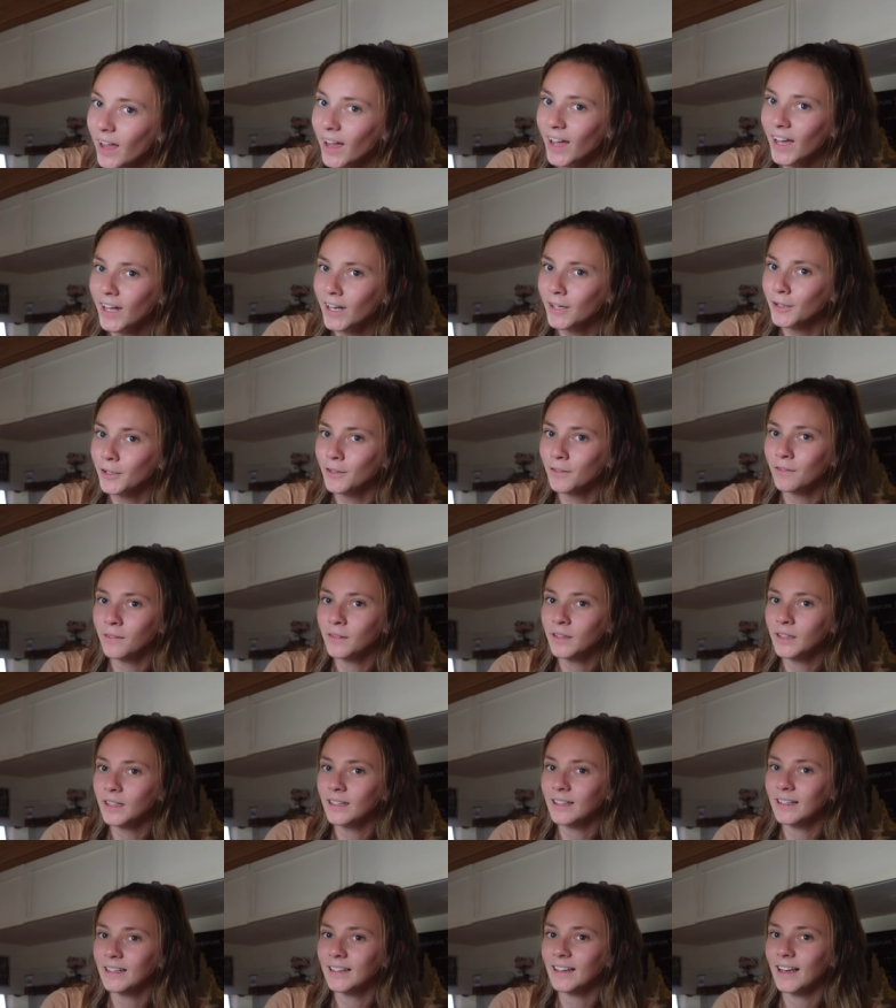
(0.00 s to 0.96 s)
I don't know if you
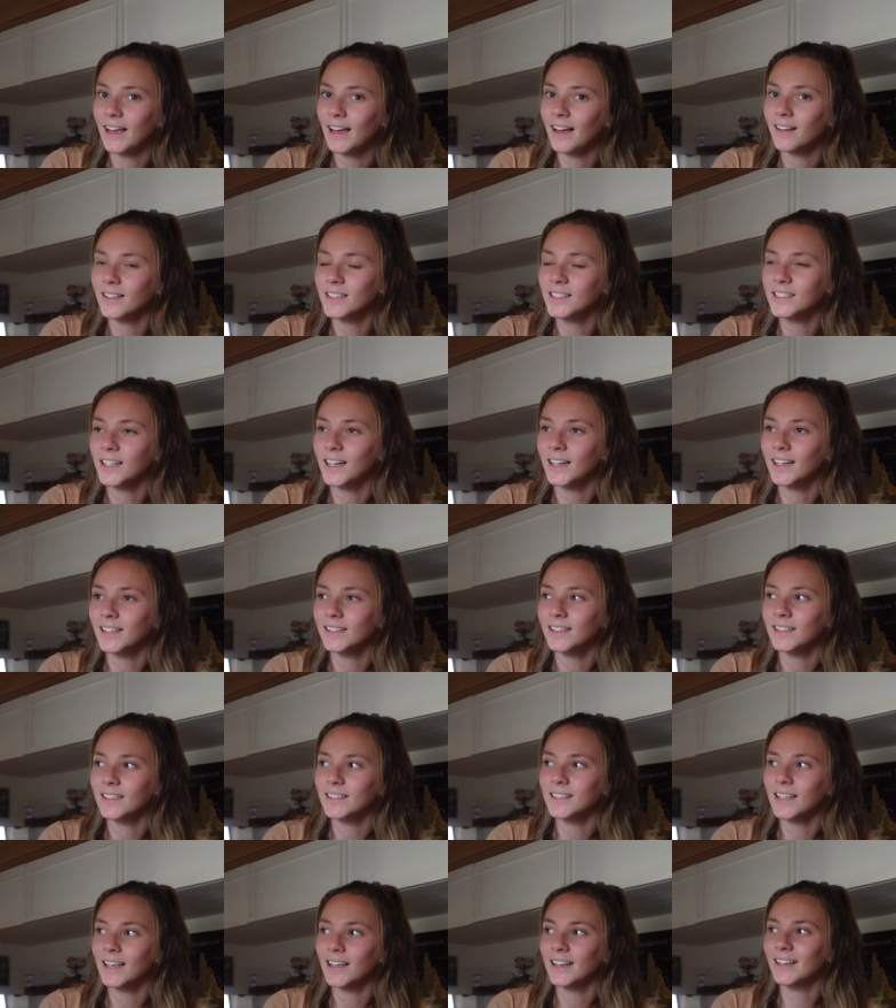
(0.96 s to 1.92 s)
can hear outside,
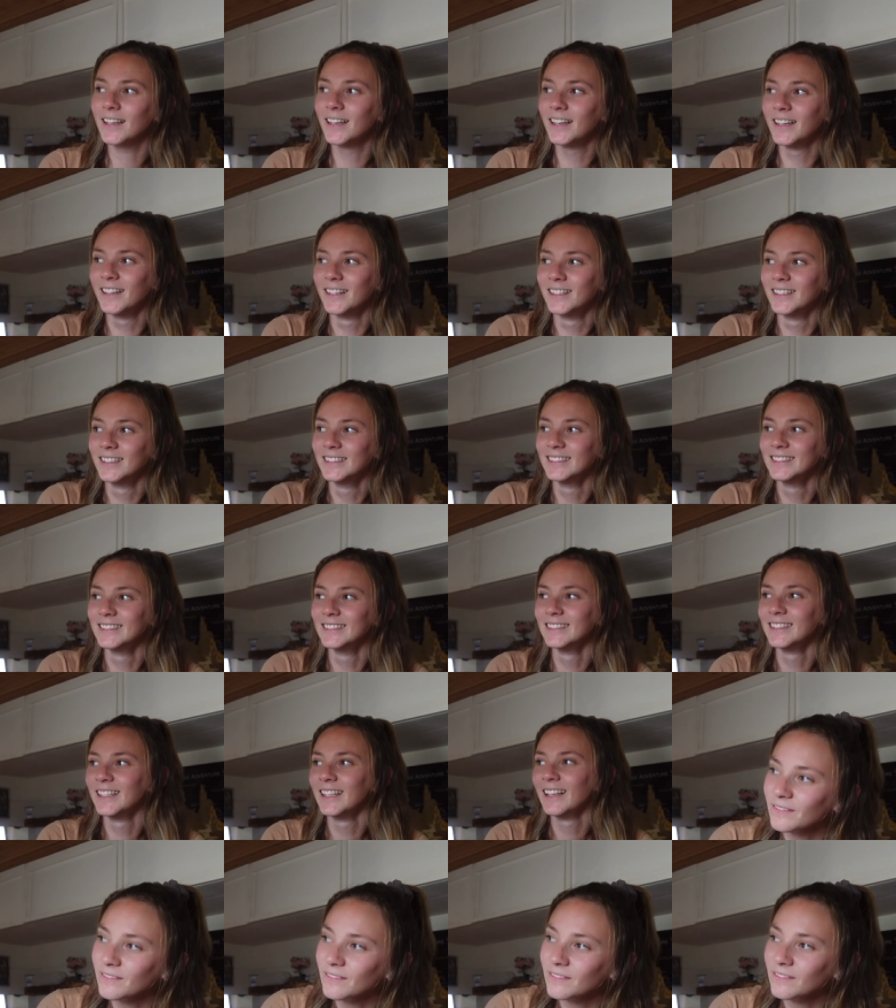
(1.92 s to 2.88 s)
there's like
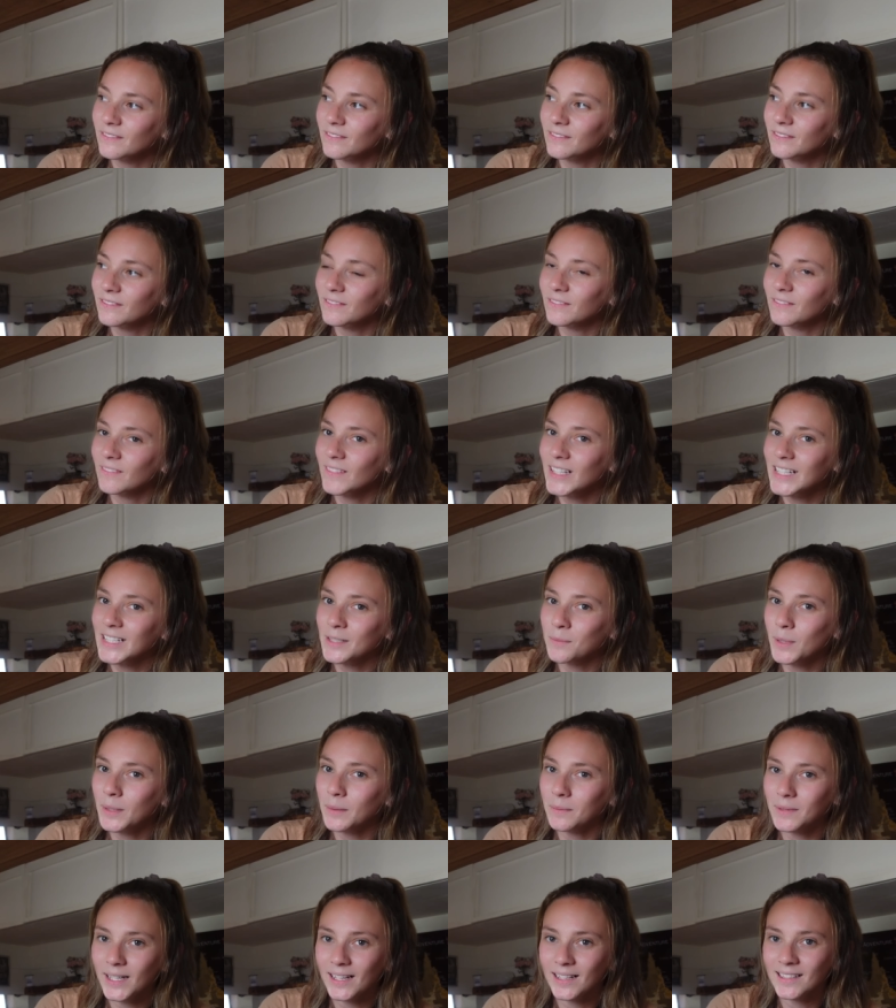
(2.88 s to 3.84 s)
there's
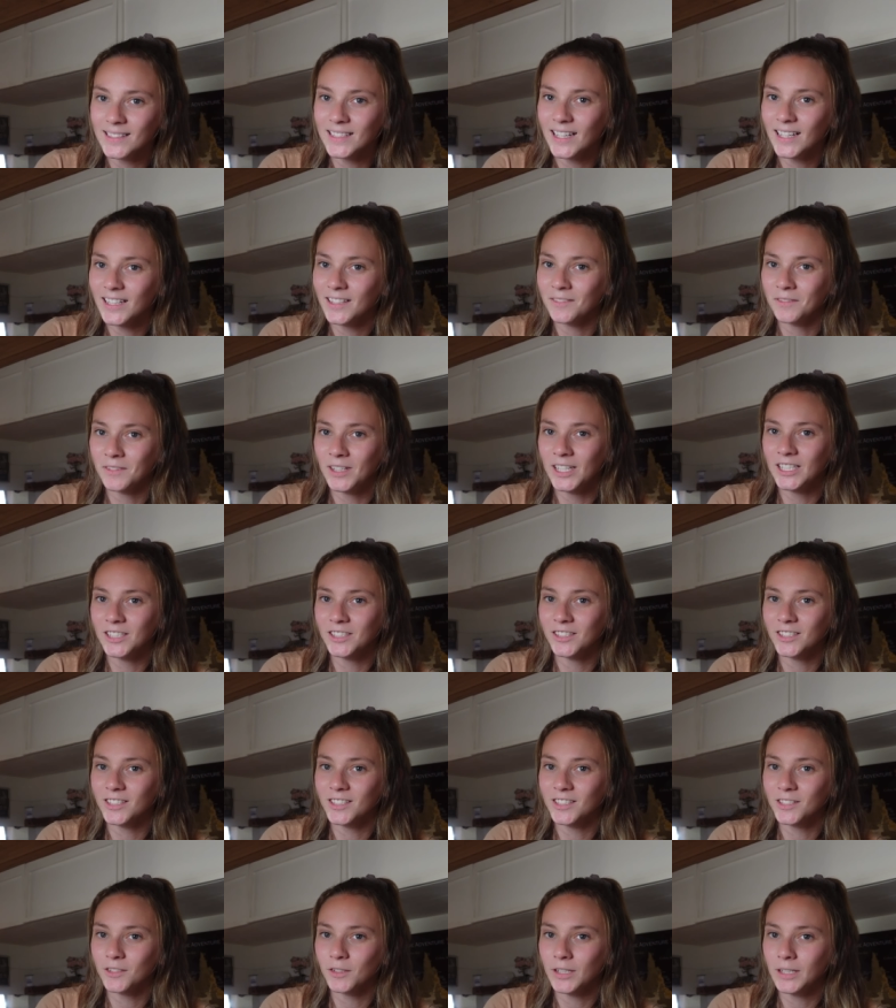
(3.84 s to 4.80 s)
people outside the van
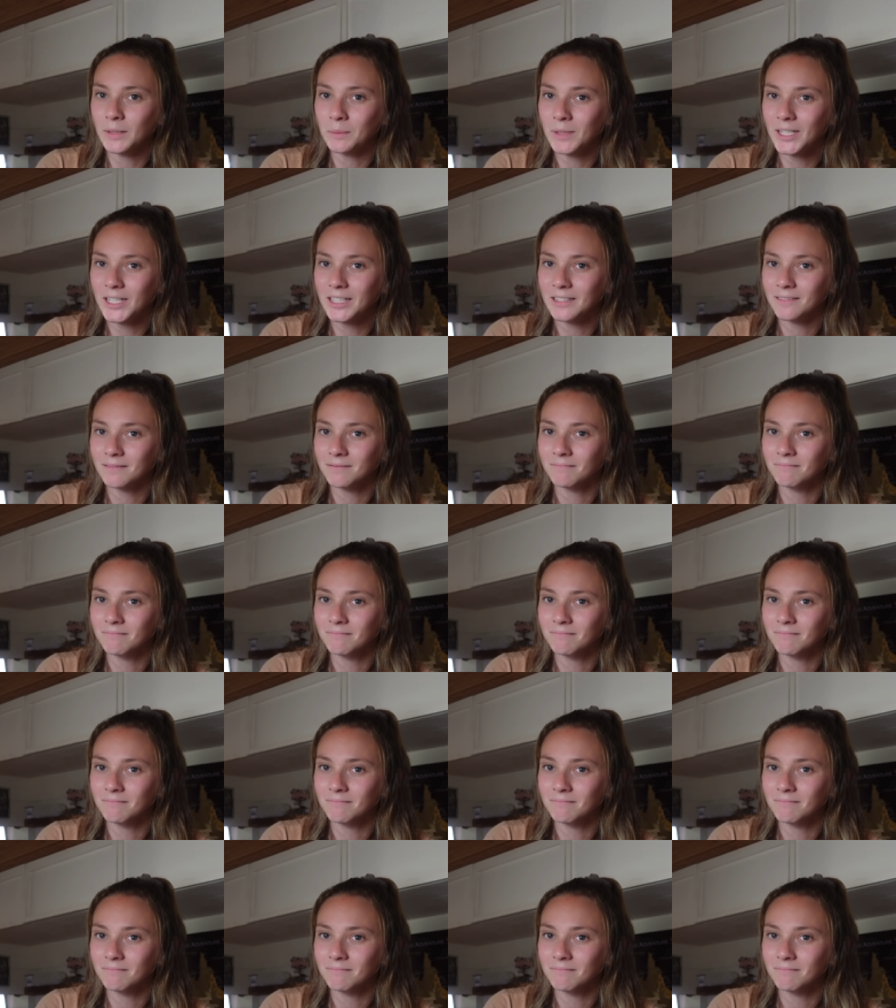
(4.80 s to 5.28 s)
just screaming.